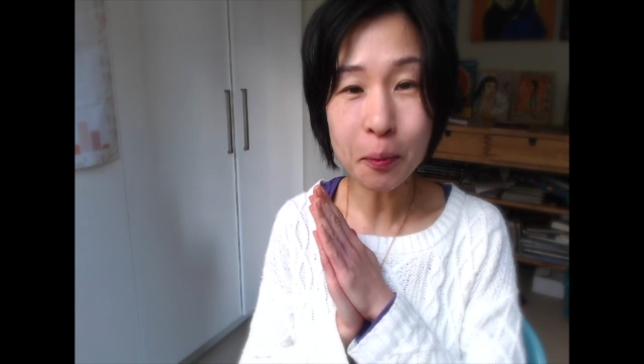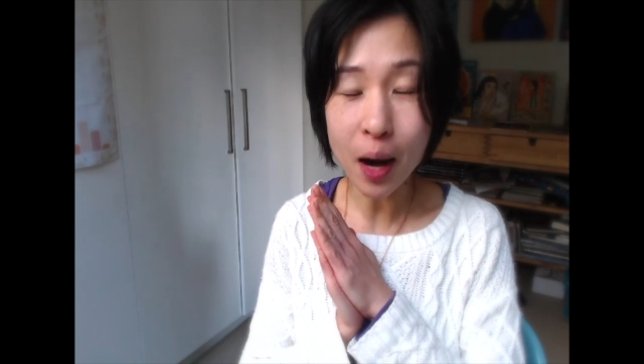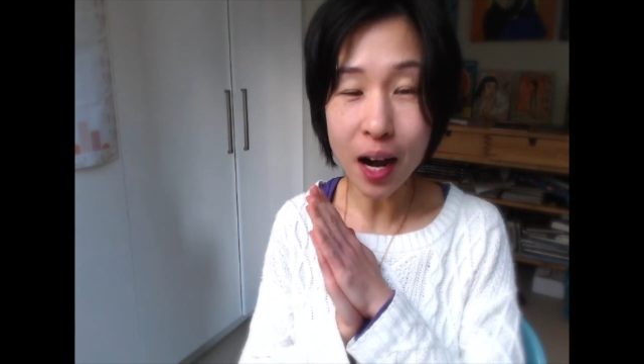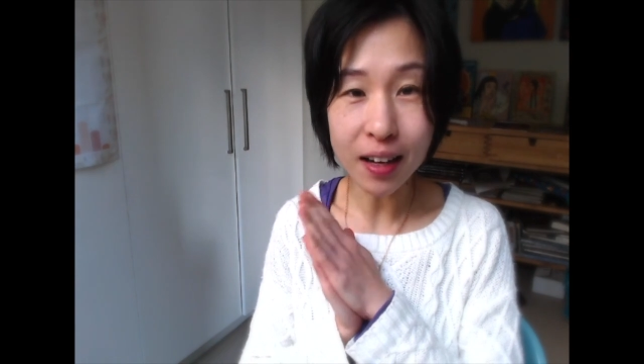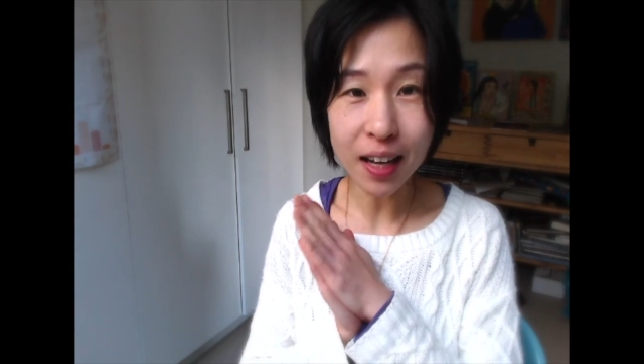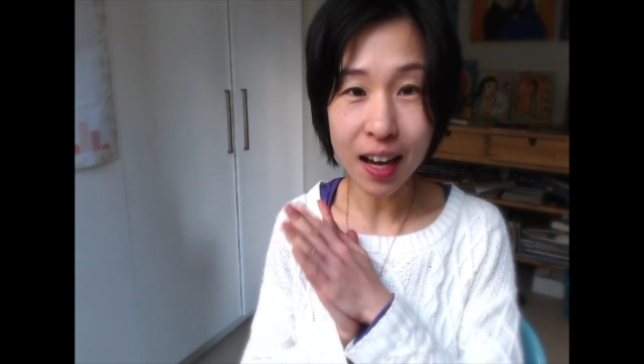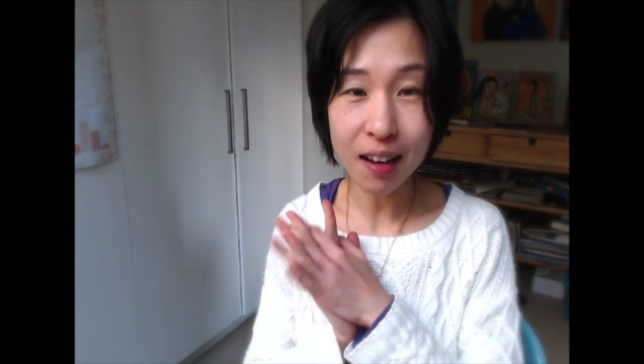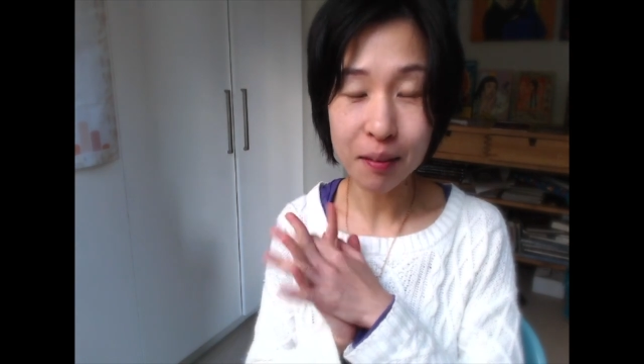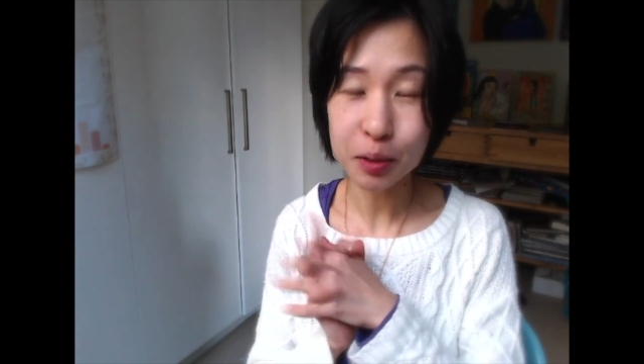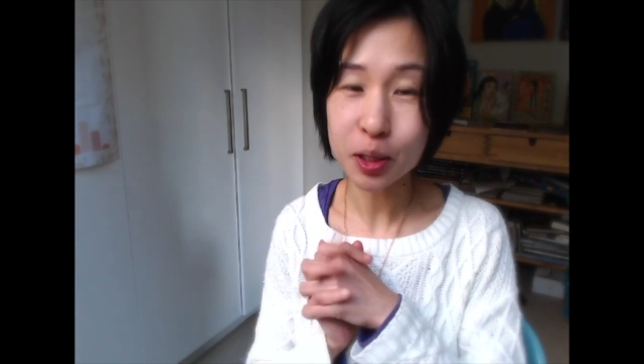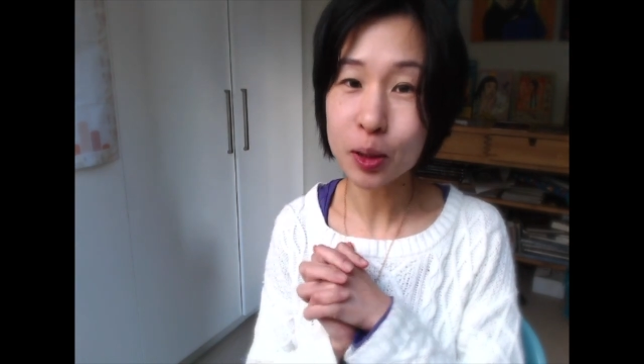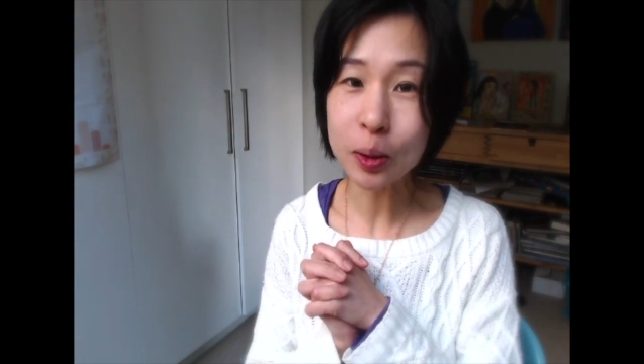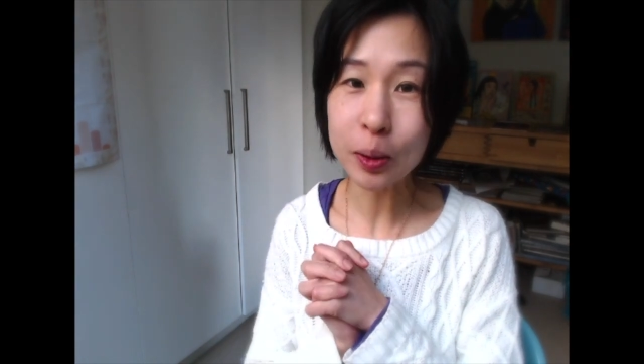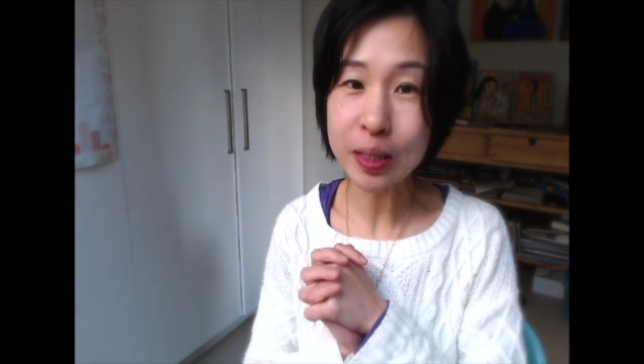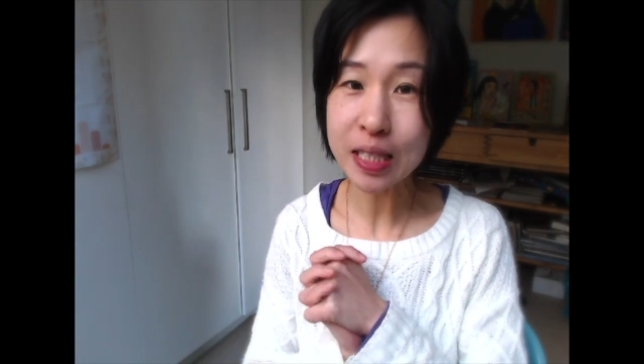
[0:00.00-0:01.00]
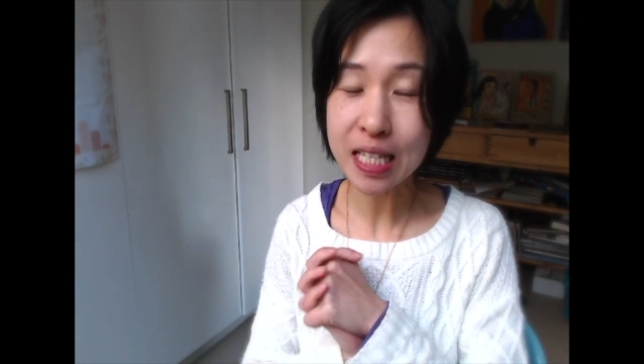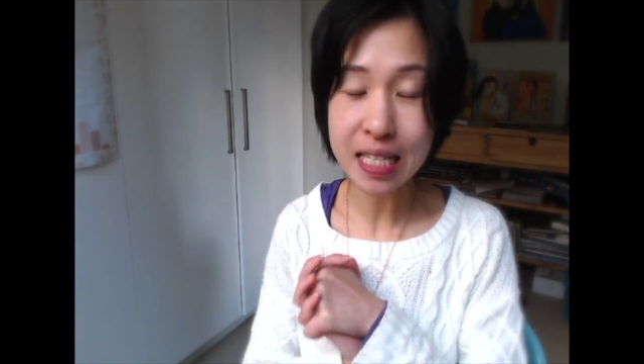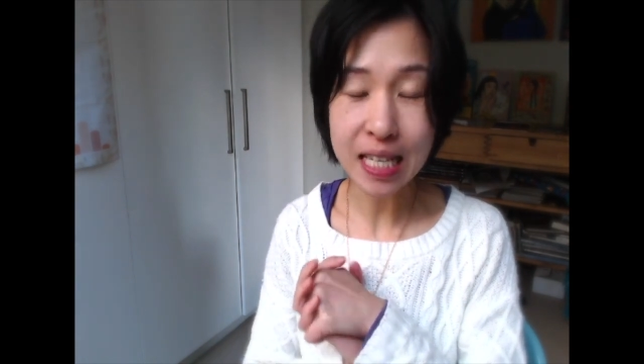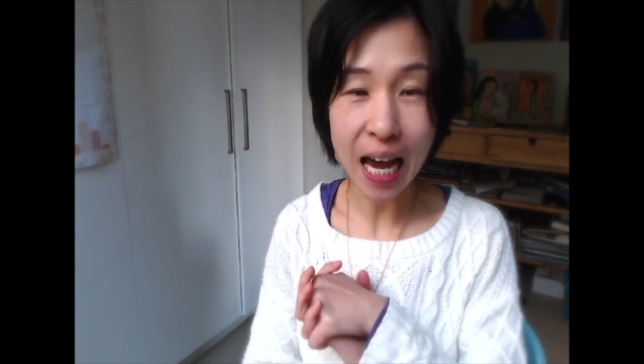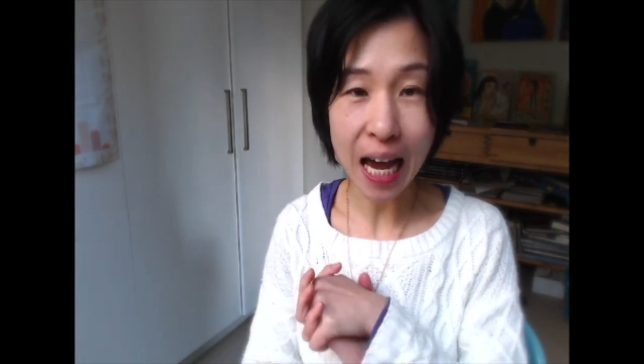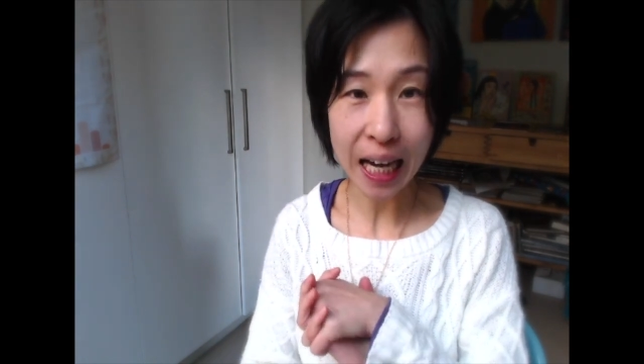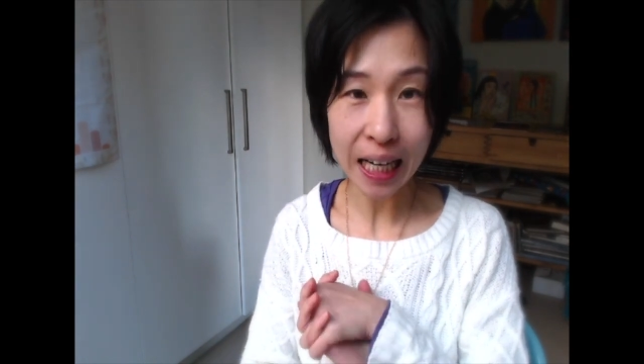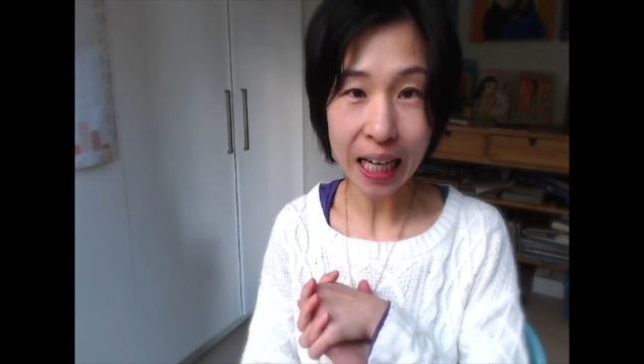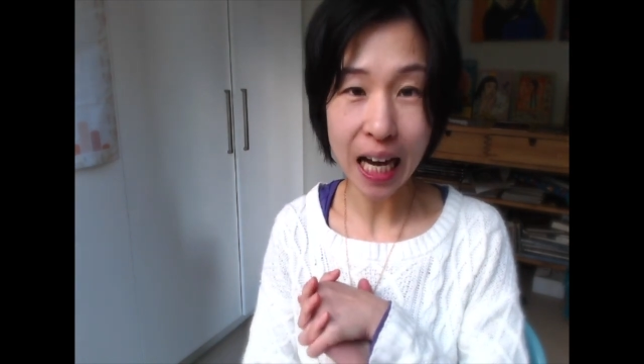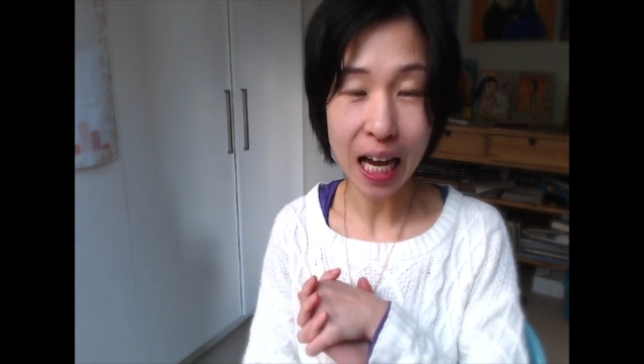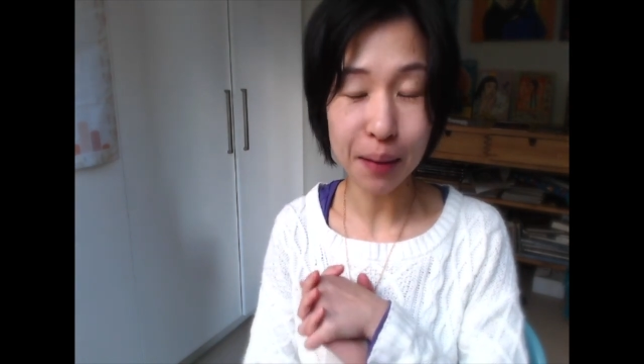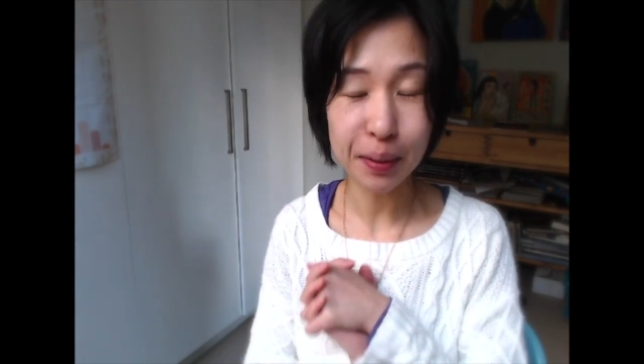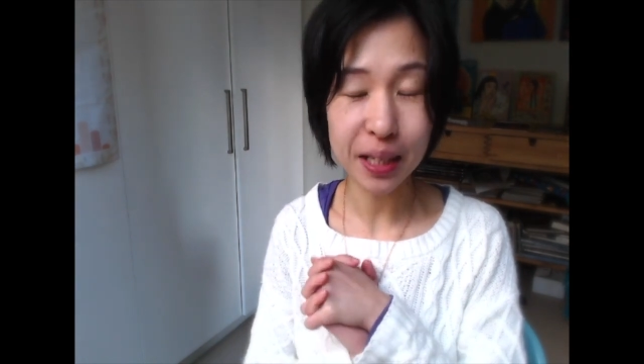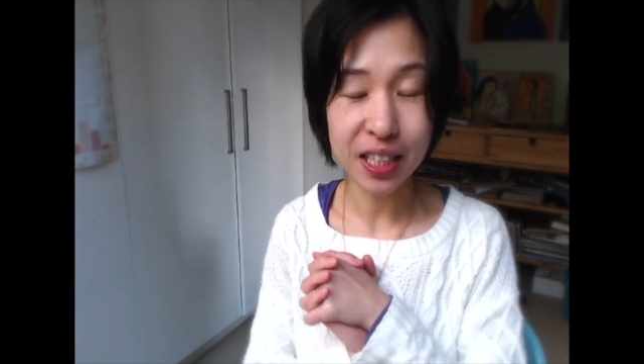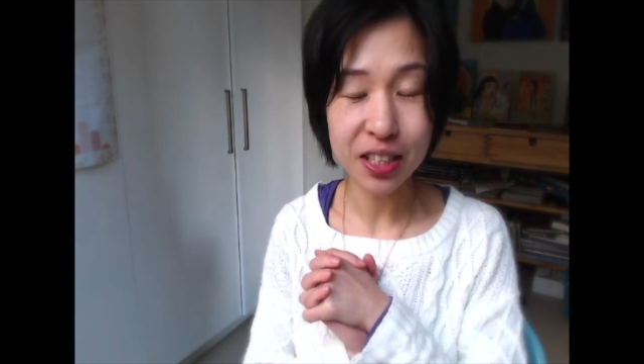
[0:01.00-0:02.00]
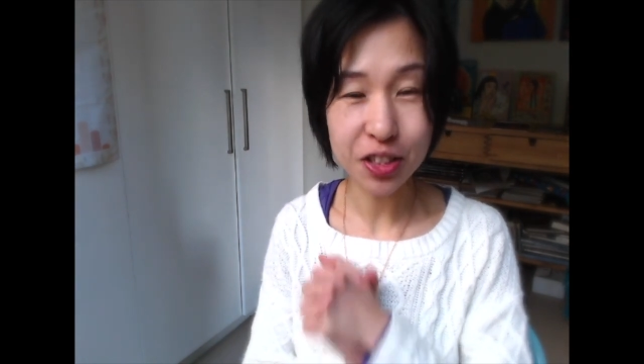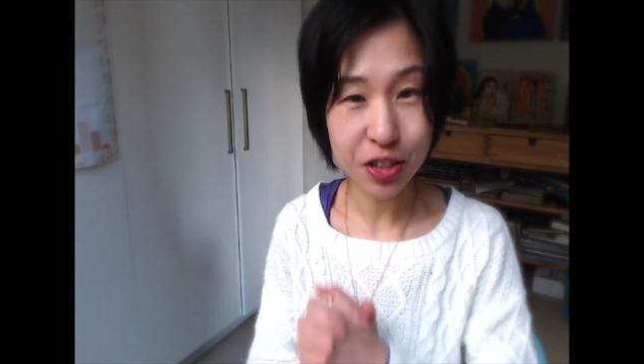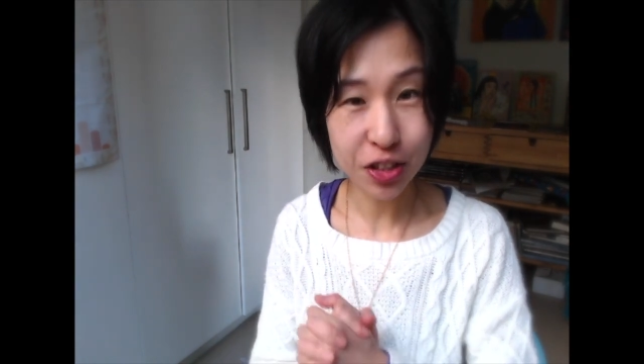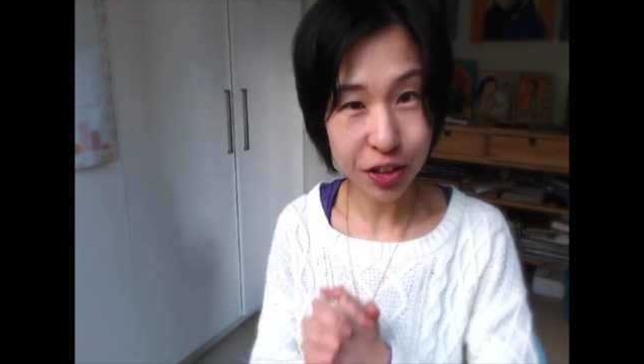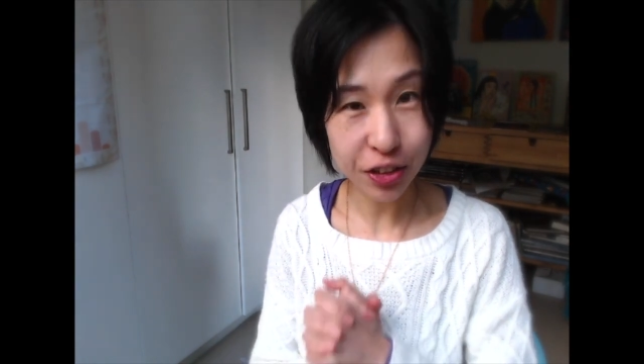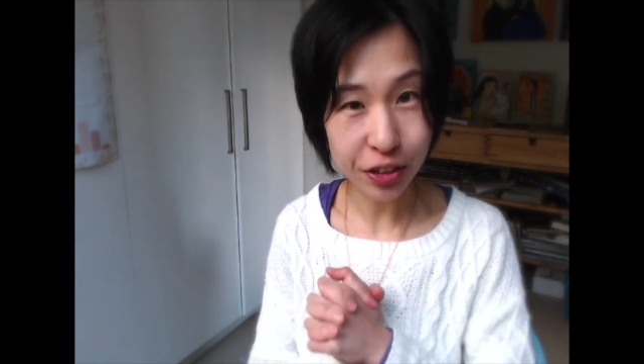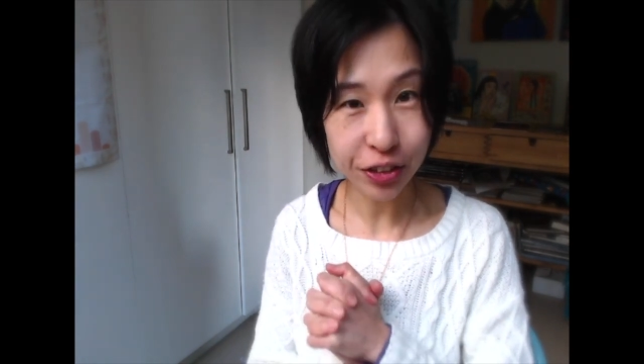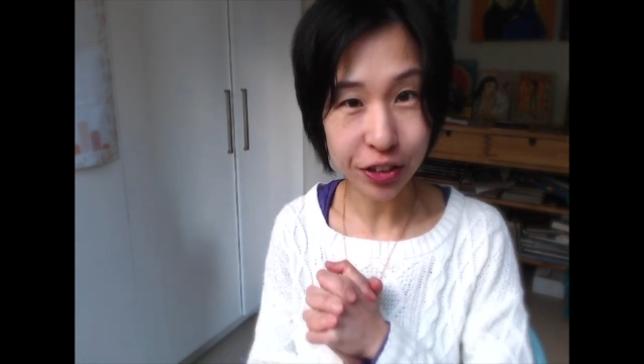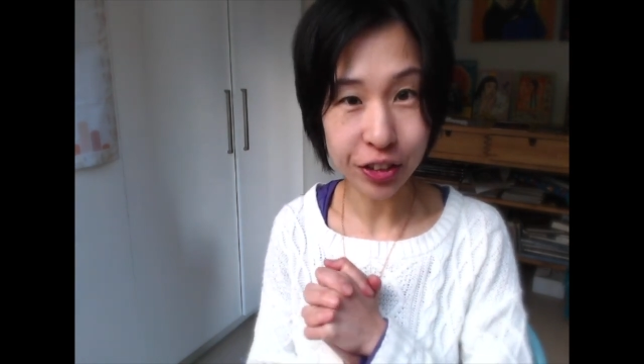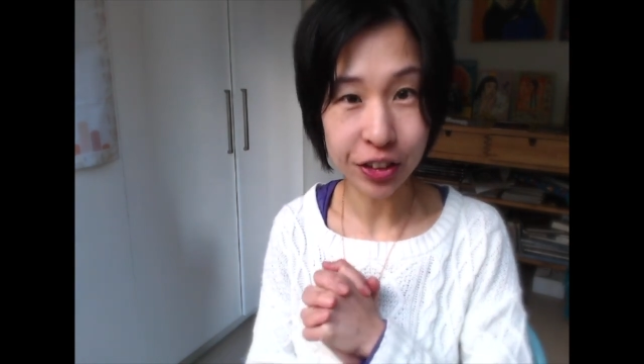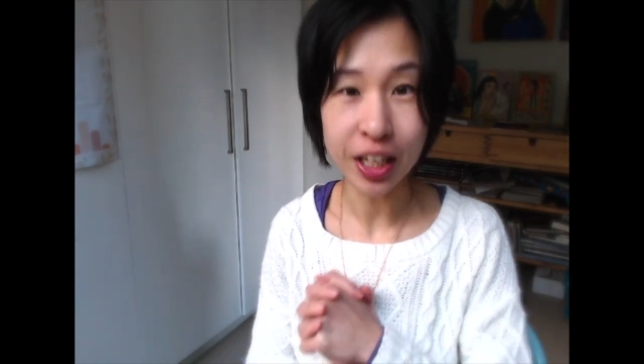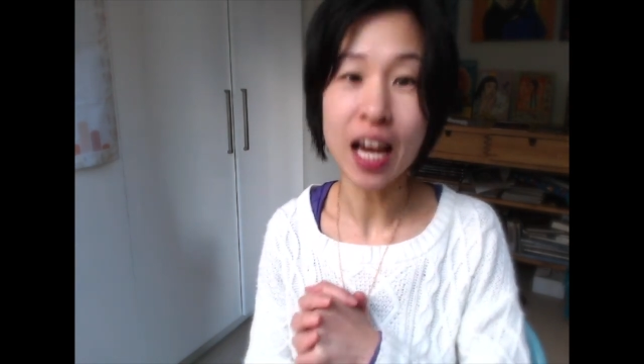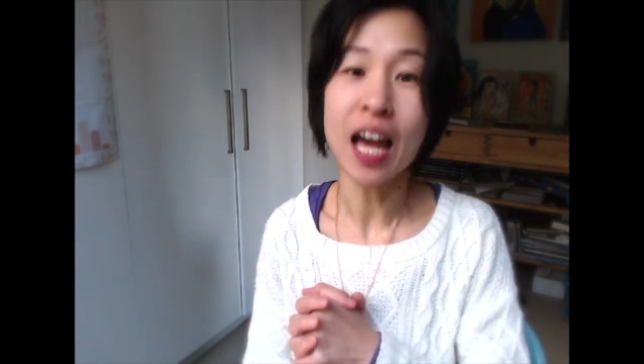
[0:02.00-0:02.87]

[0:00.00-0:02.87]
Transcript: welcome to Lucy's Art Club in June,